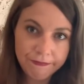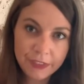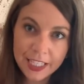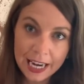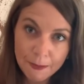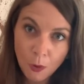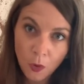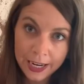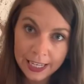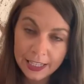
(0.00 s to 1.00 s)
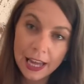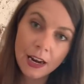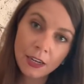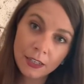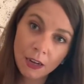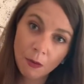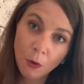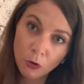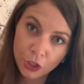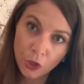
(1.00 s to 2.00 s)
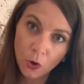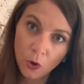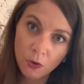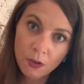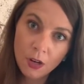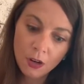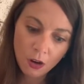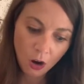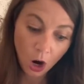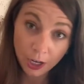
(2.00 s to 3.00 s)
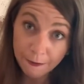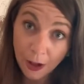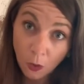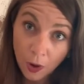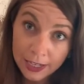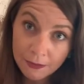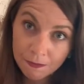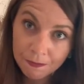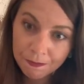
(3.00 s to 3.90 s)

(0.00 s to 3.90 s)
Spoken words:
standpoint than an emotional, heartfelt one.